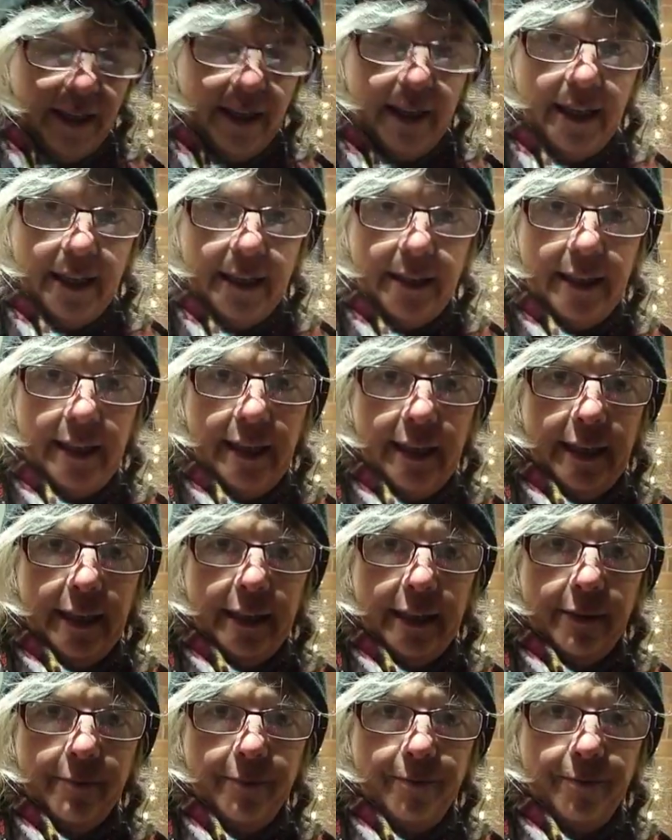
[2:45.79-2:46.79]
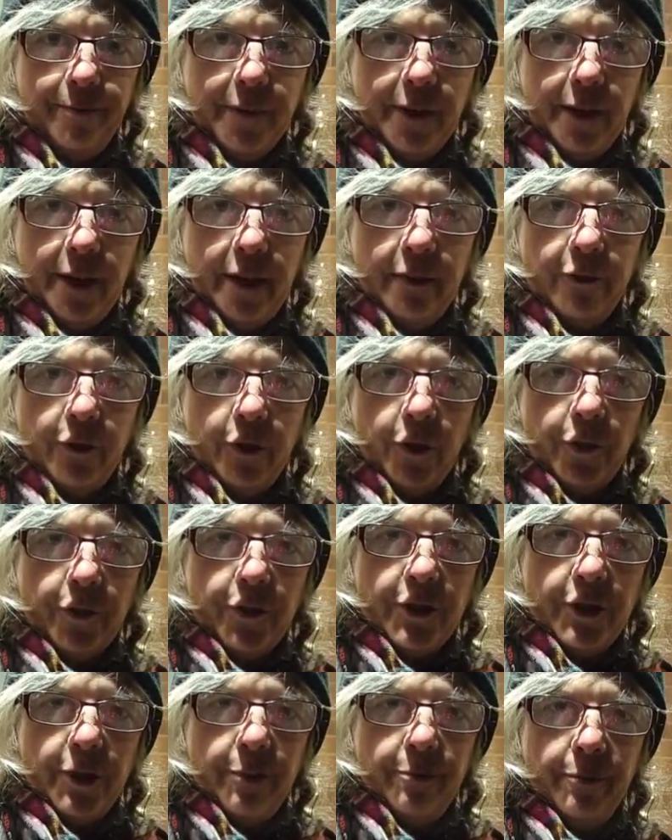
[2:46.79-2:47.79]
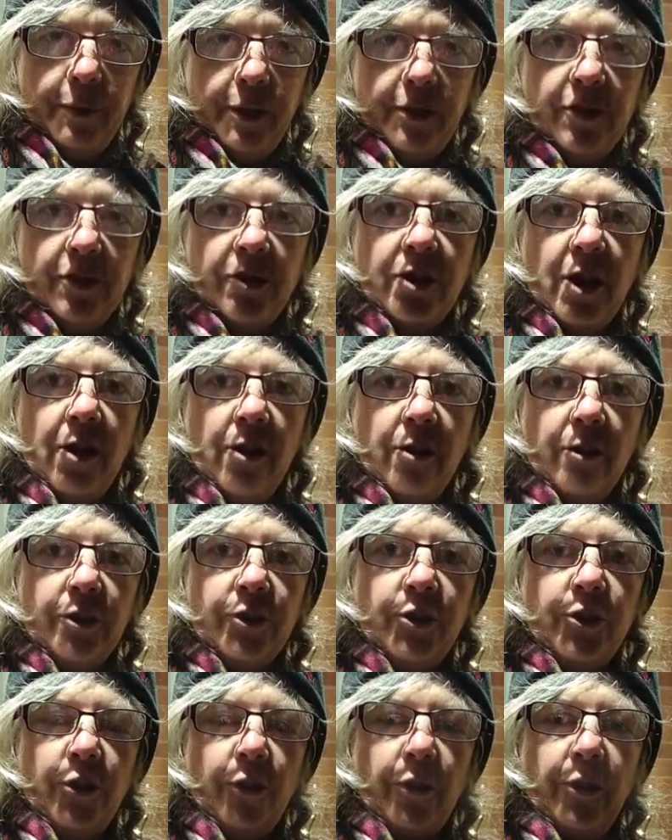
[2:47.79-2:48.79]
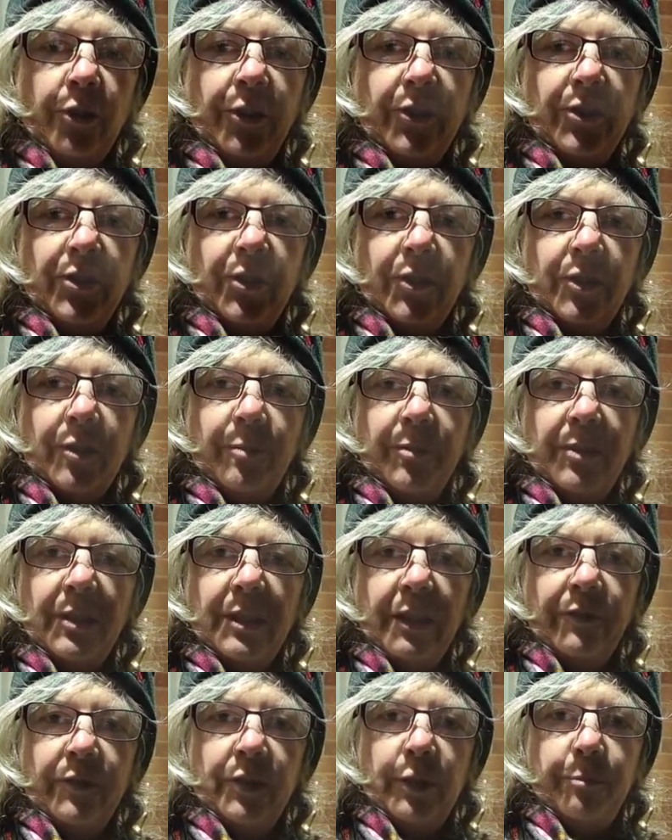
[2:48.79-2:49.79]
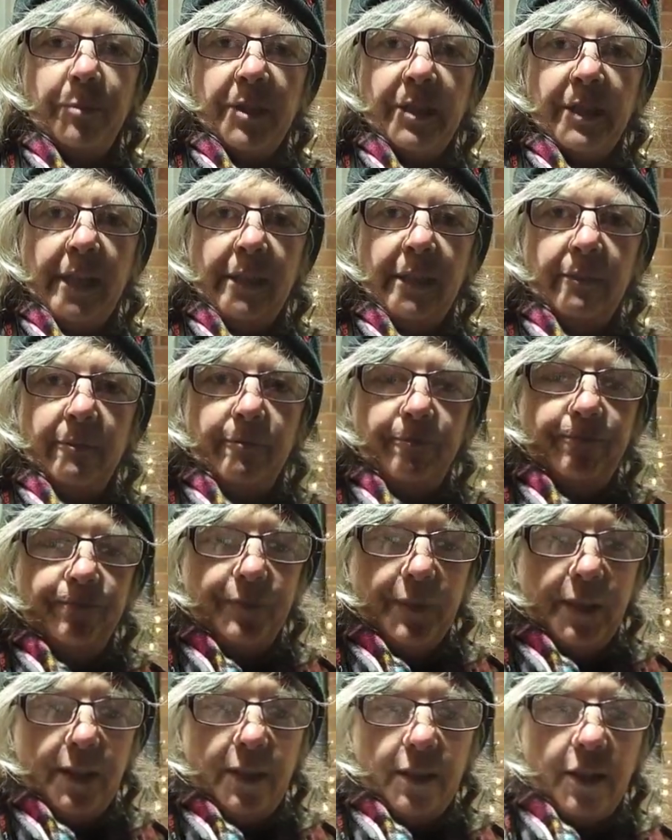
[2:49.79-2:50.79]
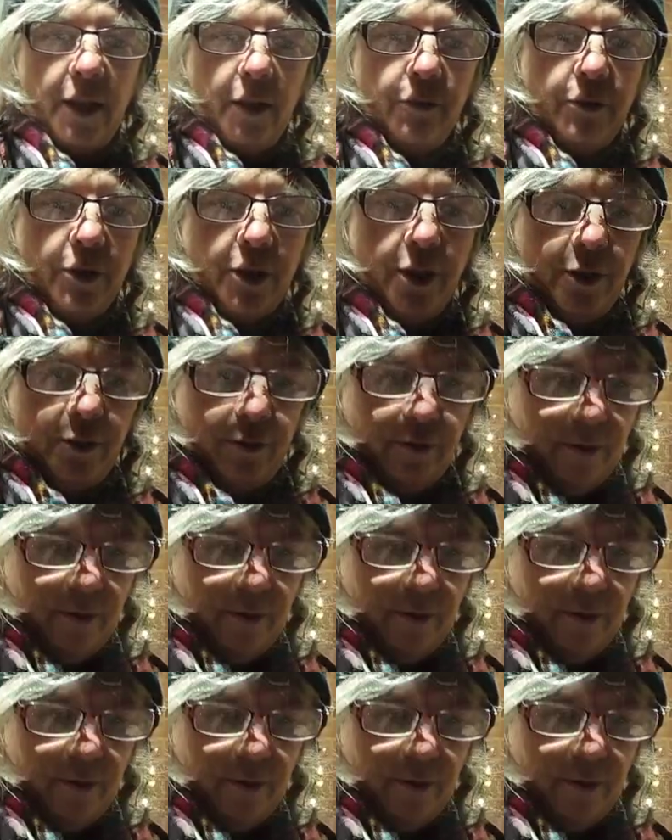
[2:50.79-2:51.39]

in here I've got some dark chocolate, so some 70% cocoa